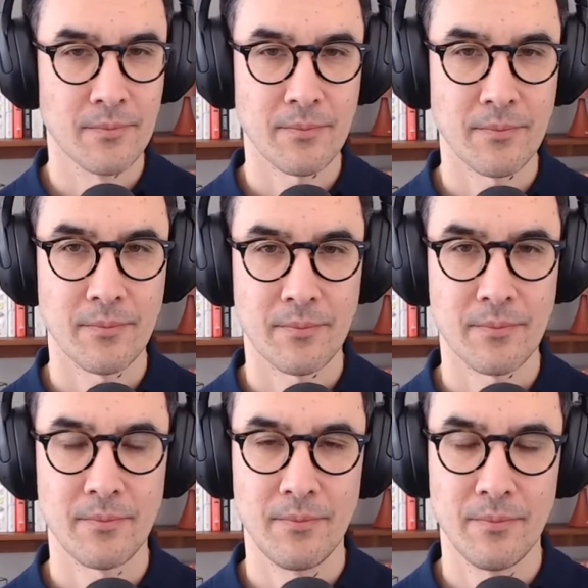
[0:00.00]

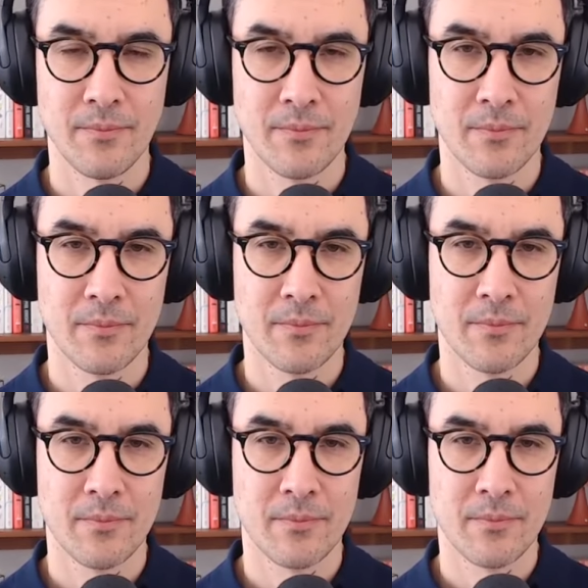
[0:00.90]

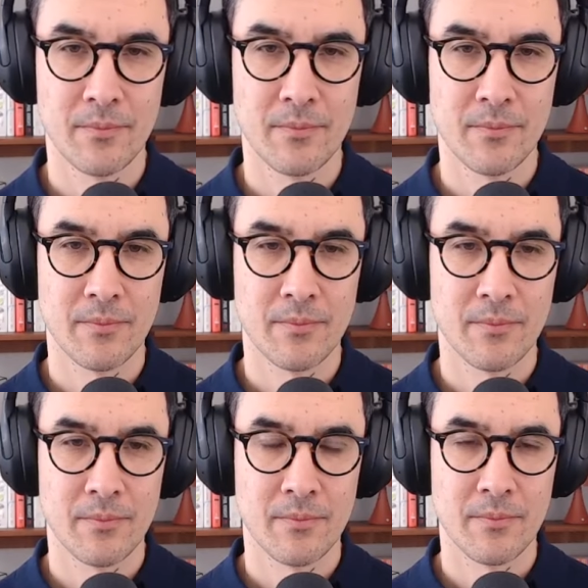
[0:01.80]

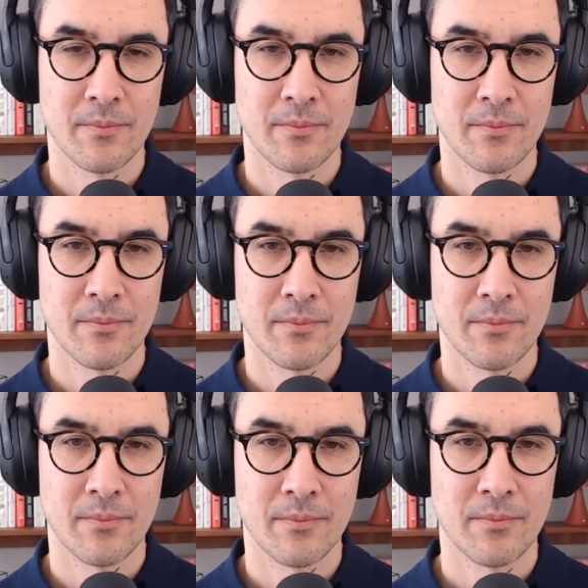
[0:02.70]

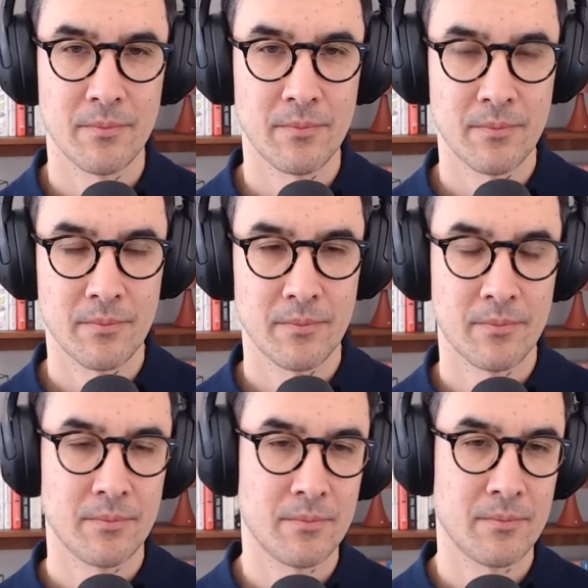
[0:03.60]

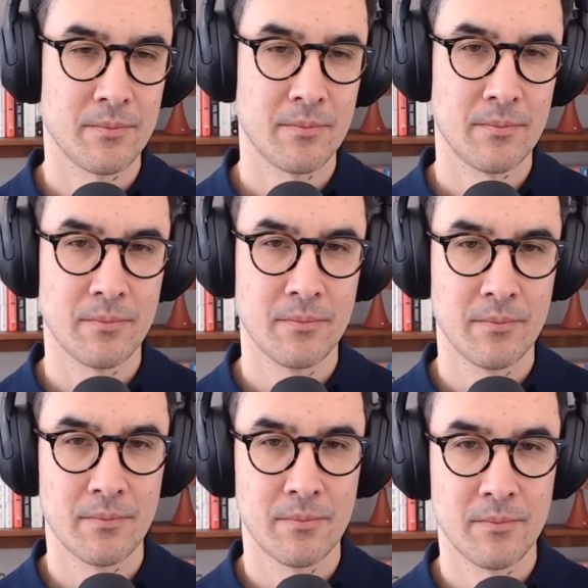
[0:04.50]

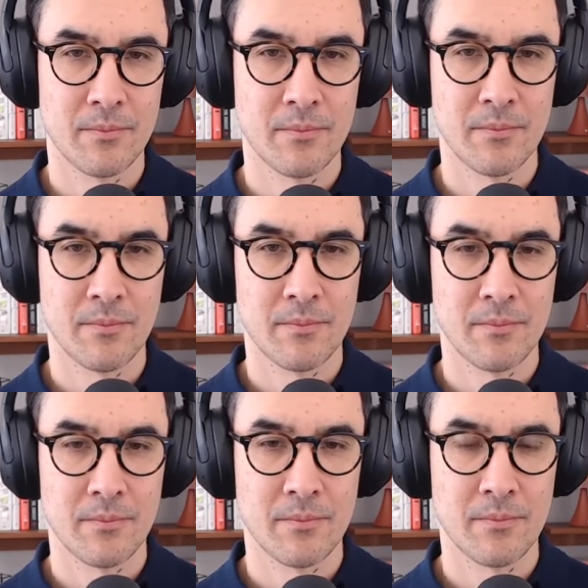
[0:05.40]

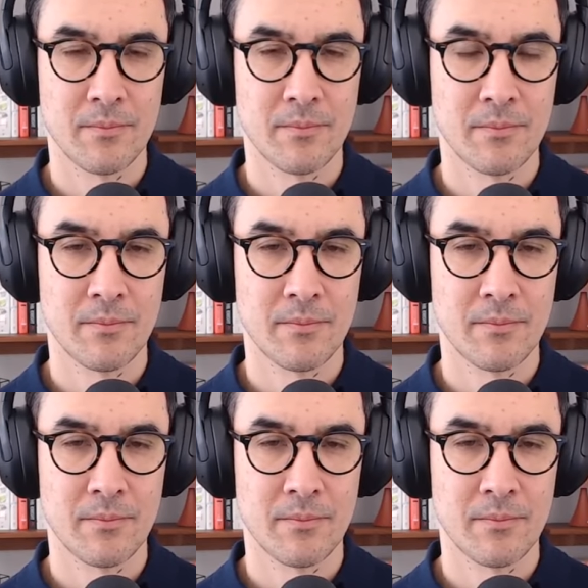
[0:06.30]
No words are spoken by the person on screen.